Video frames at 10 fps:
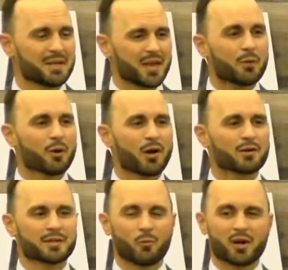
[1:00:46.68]
They were
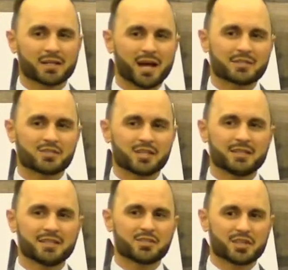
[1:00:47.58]
hurting, and what did God send?
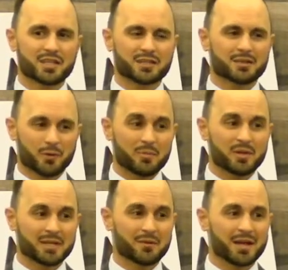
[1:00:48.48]
He sent the
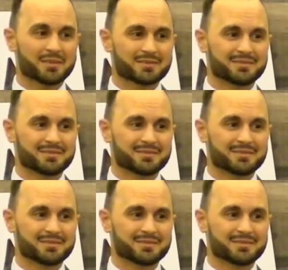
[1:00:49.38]
remedy, right?